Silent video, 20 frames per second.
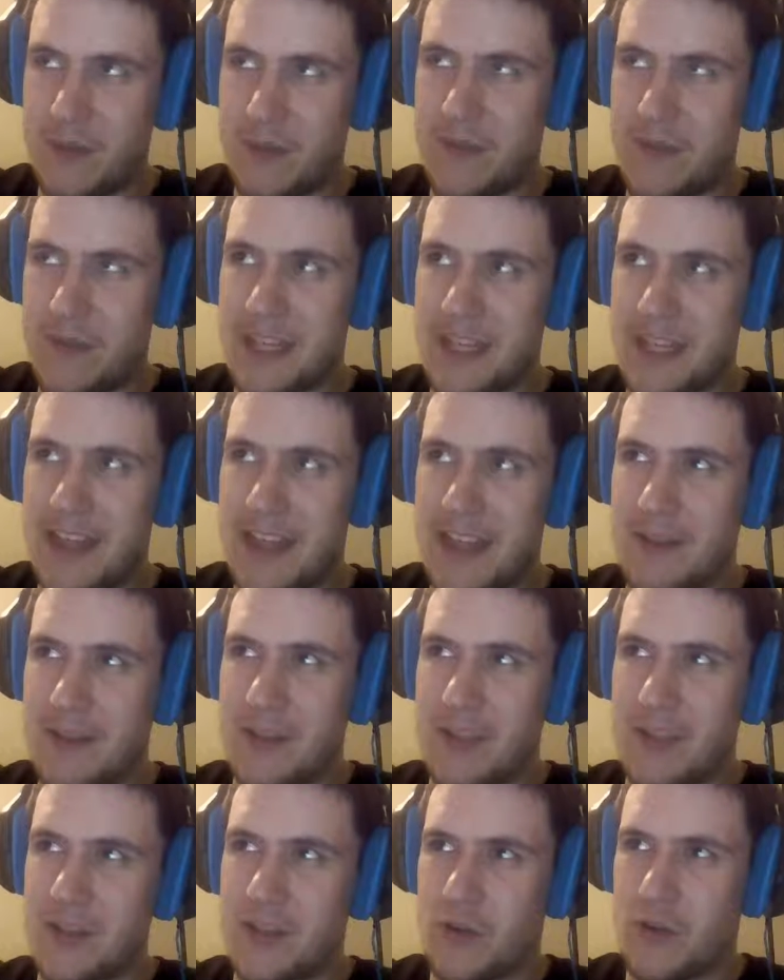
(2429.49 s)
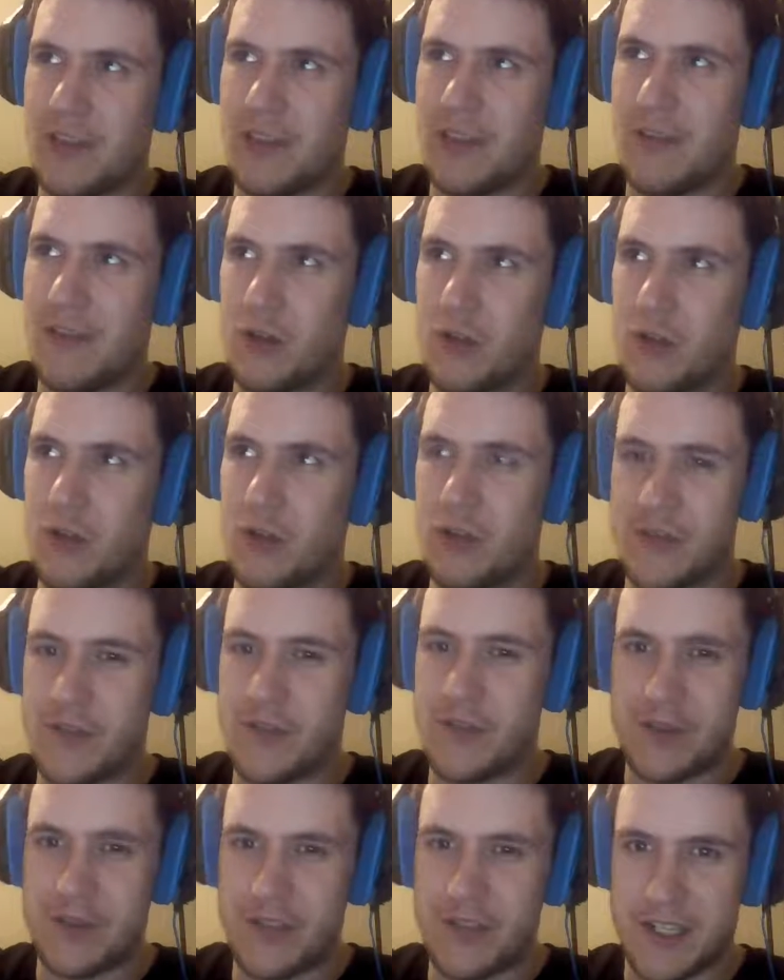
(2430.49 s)
big stat was they only scored 11 goals over
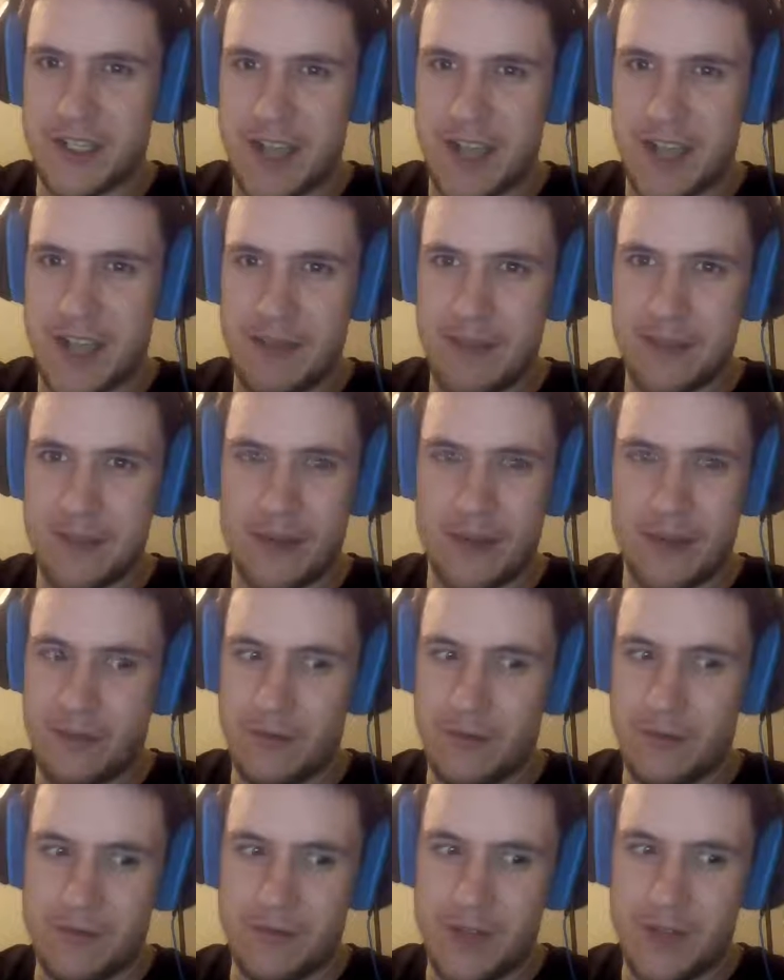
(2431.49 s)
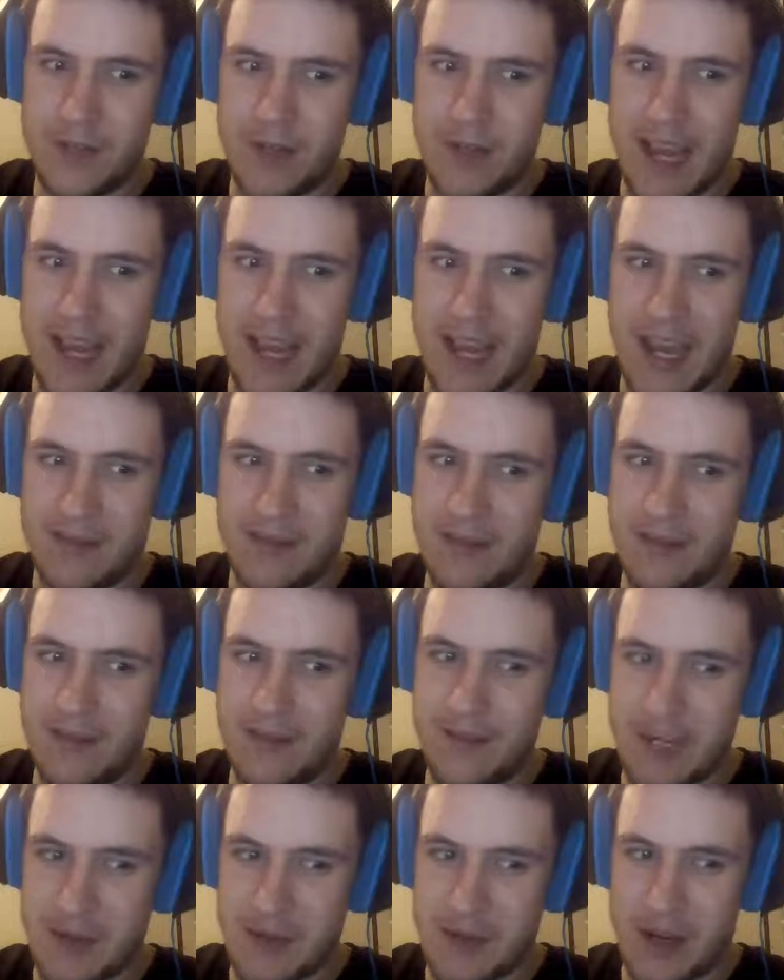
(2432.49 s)
those 6 games, so you can't
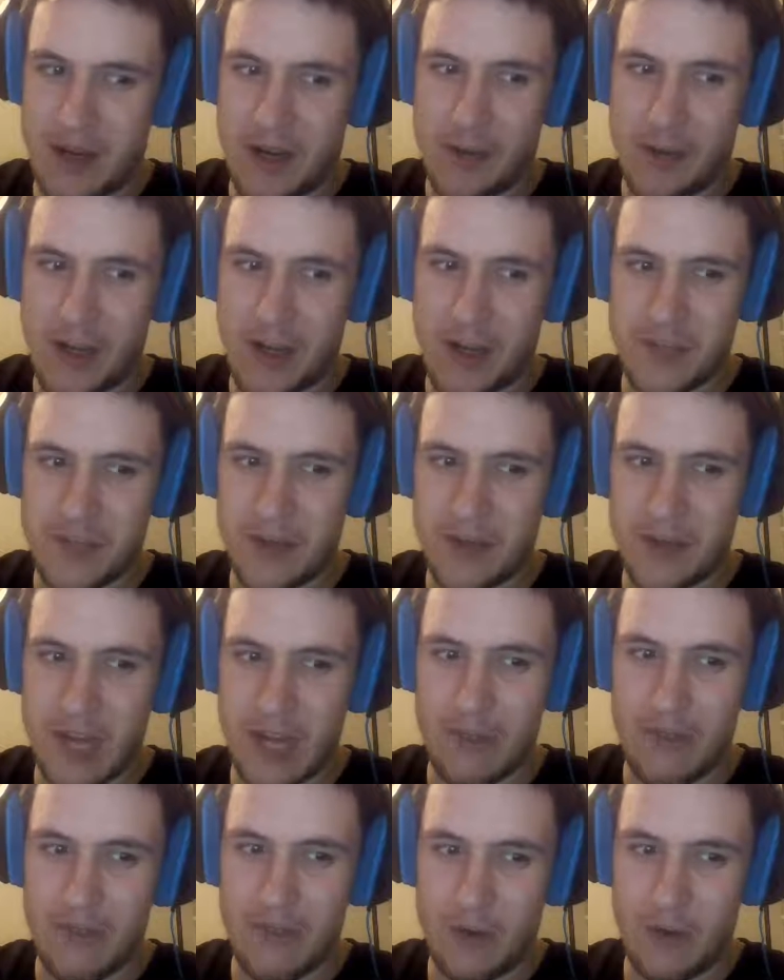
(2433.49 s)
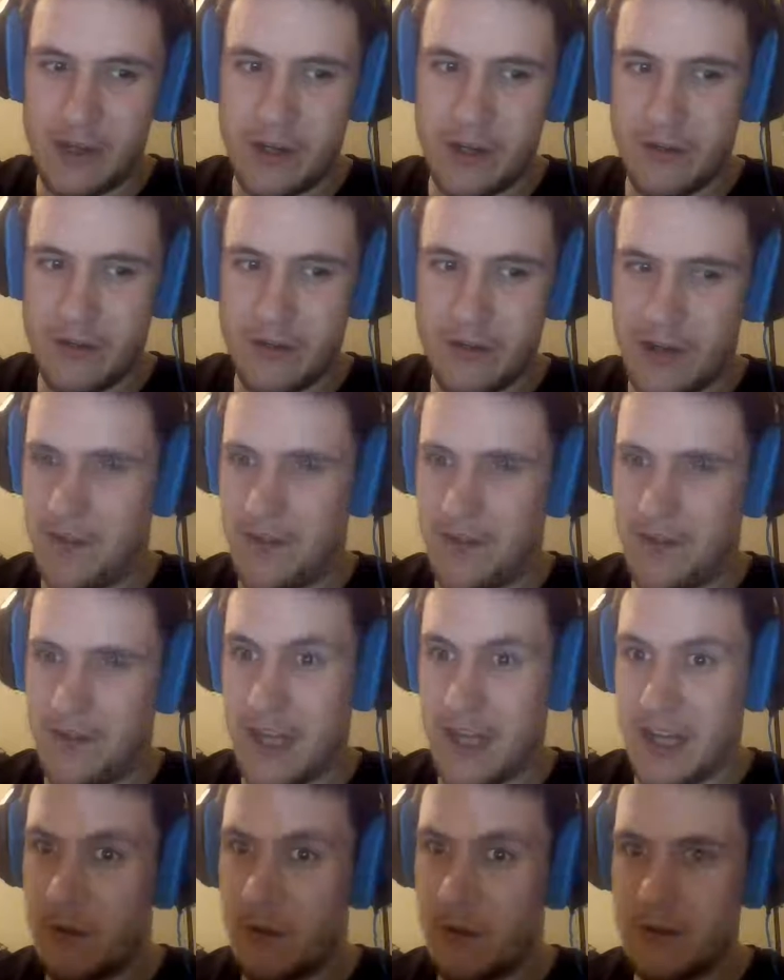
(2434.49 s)
expect Carey Price to win every game for you. And in fact,
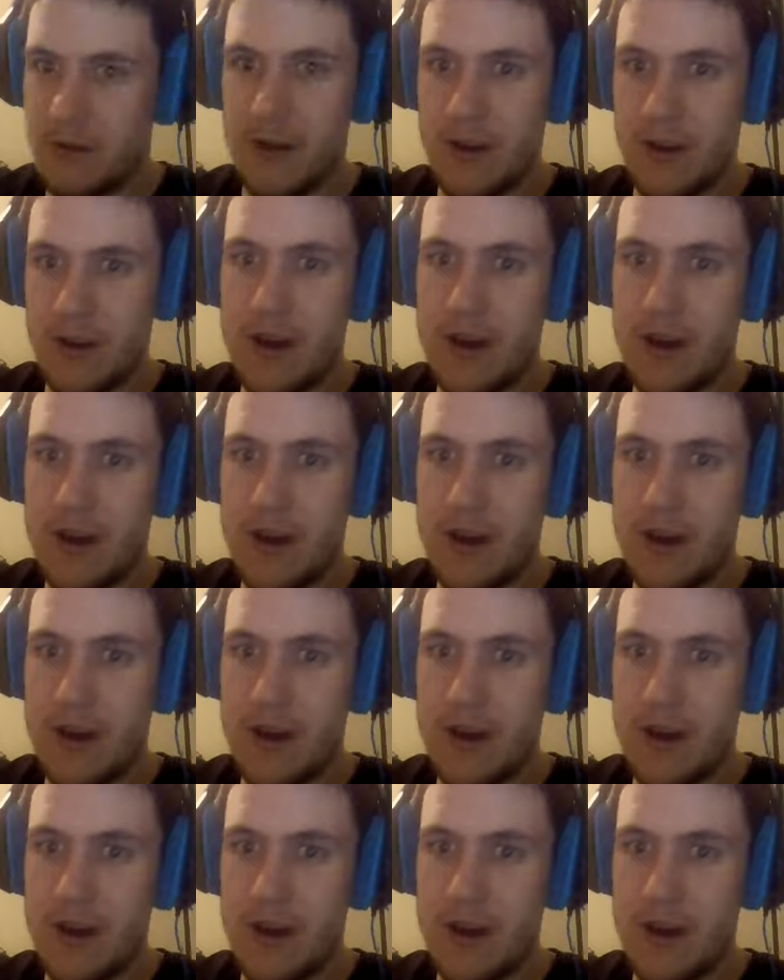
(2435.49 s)
he won't.